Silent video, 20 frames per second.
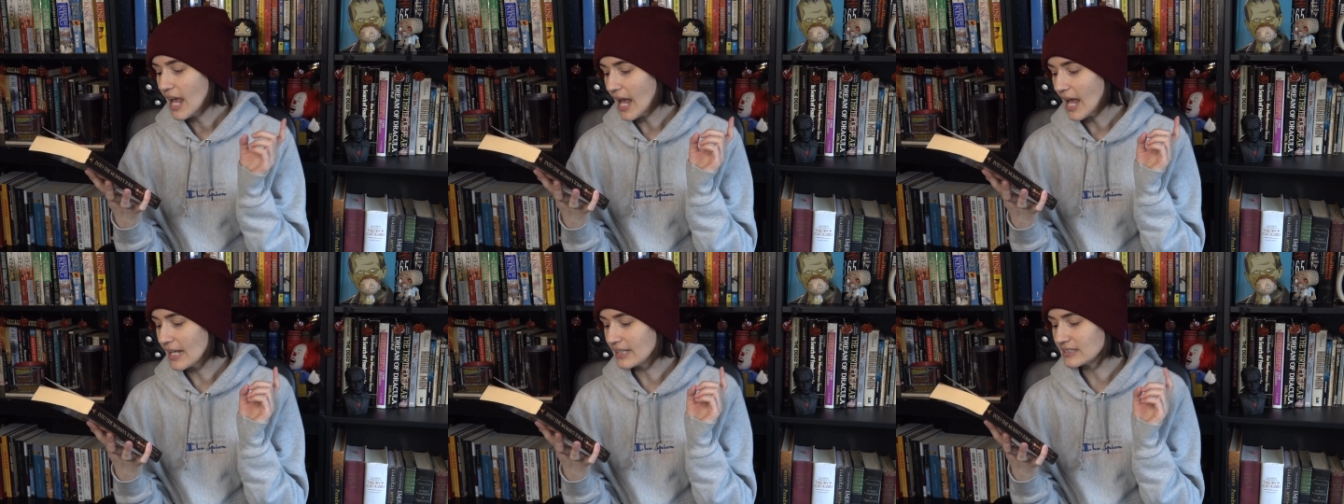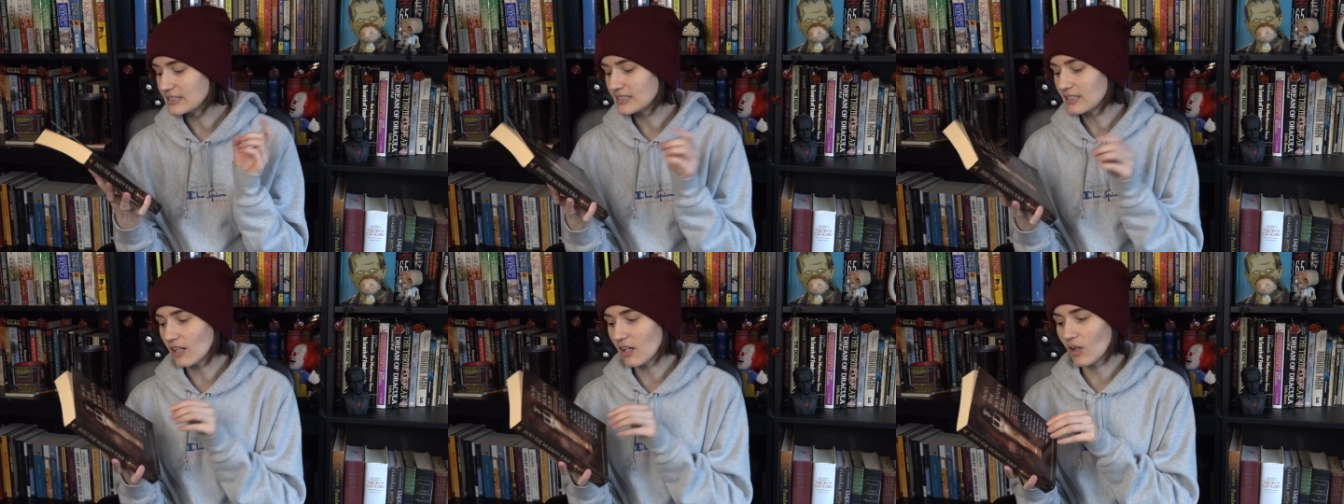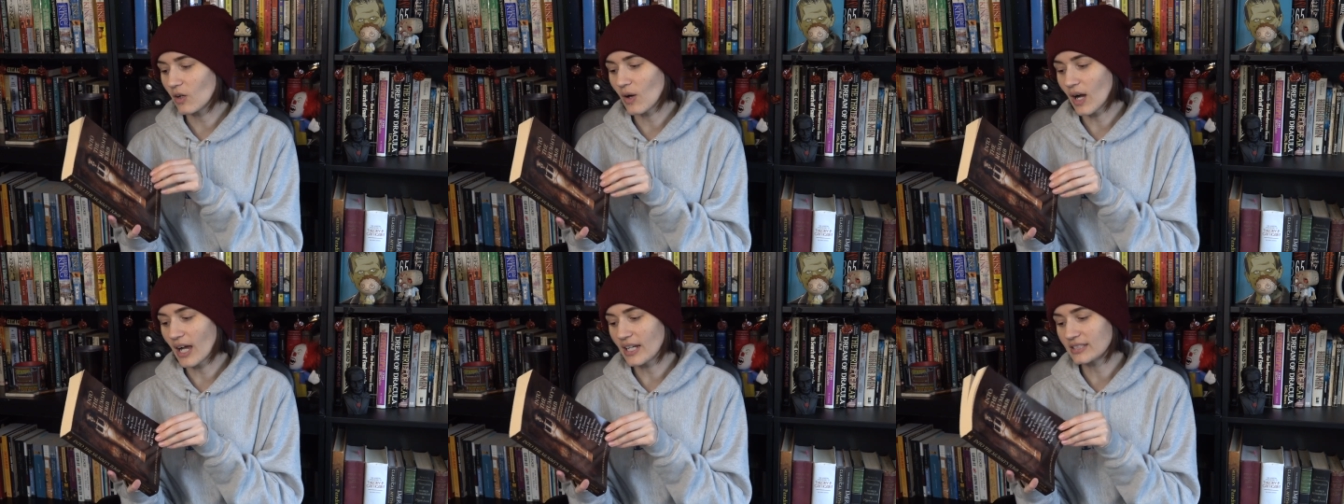and
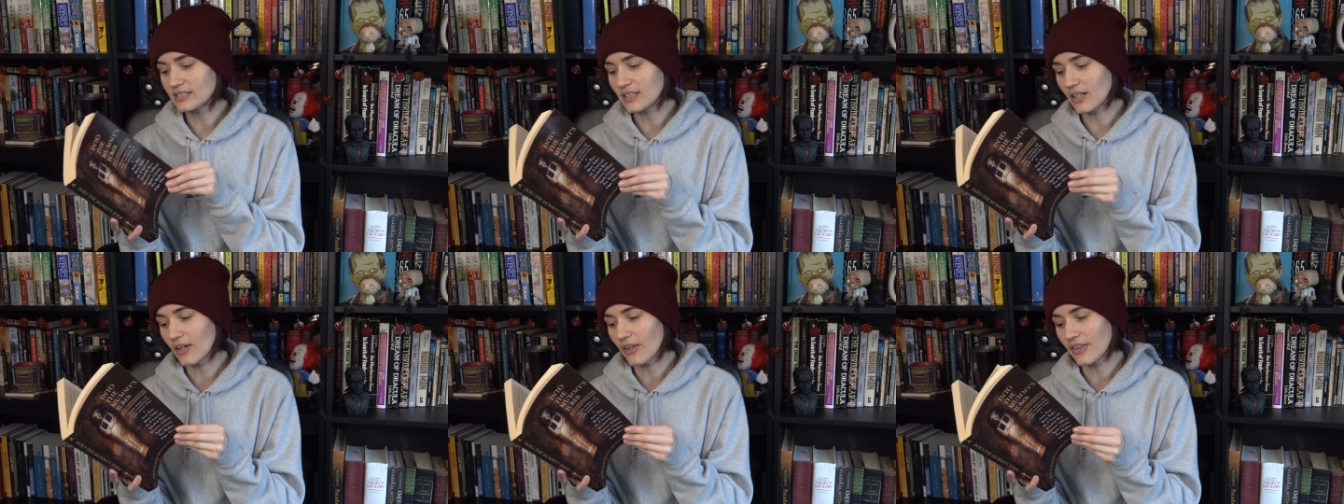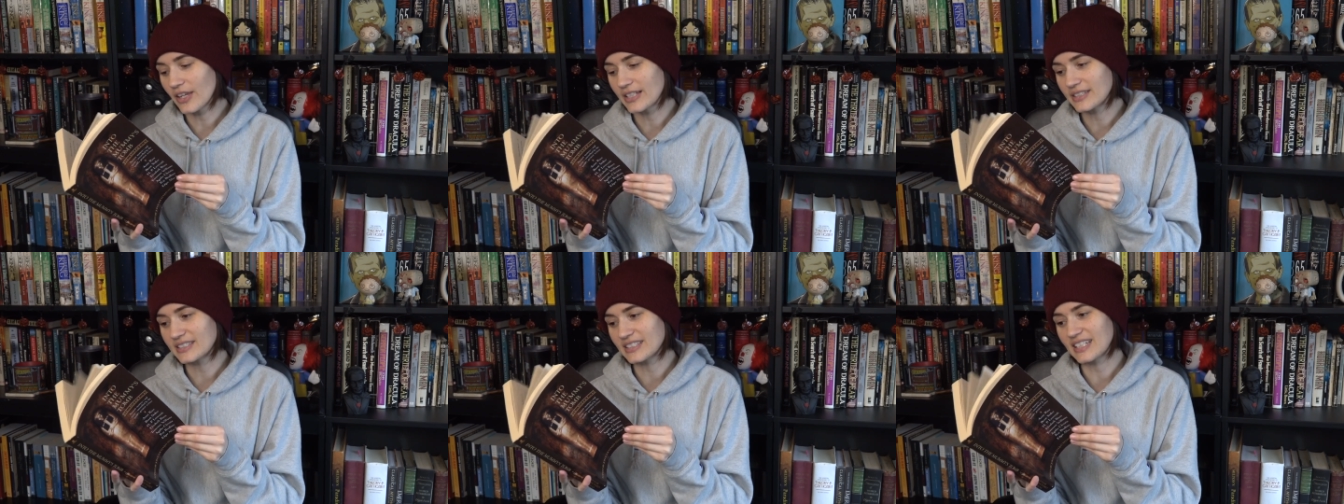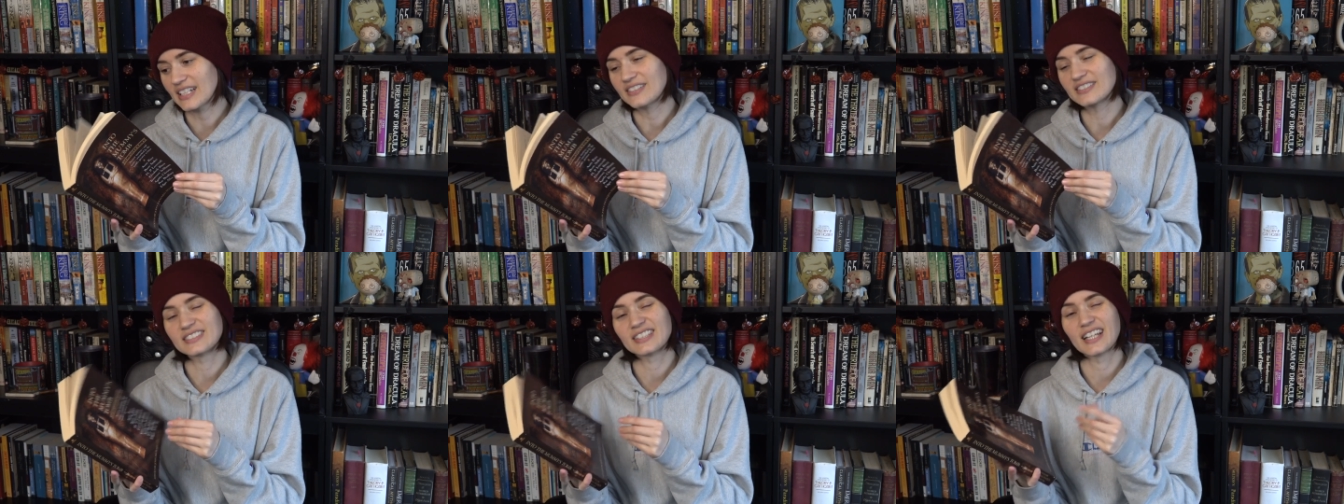so I saw this and
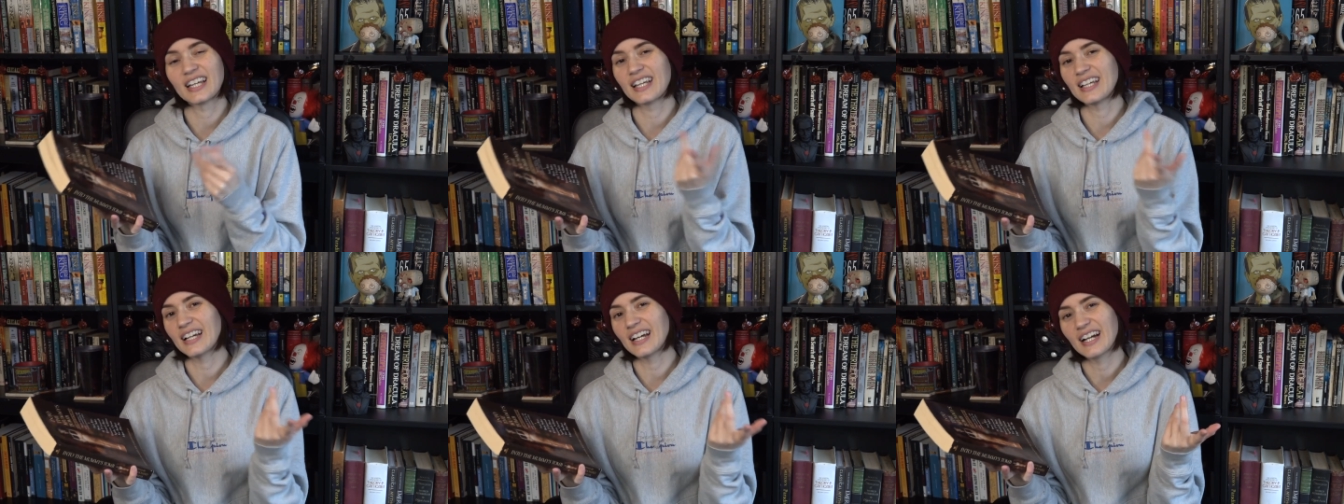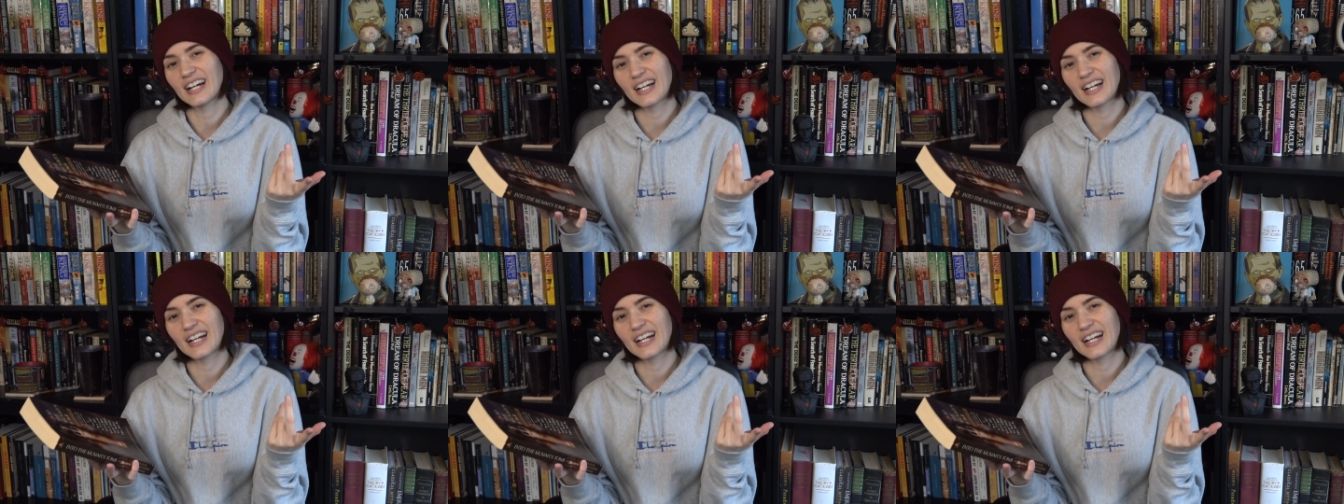I was like,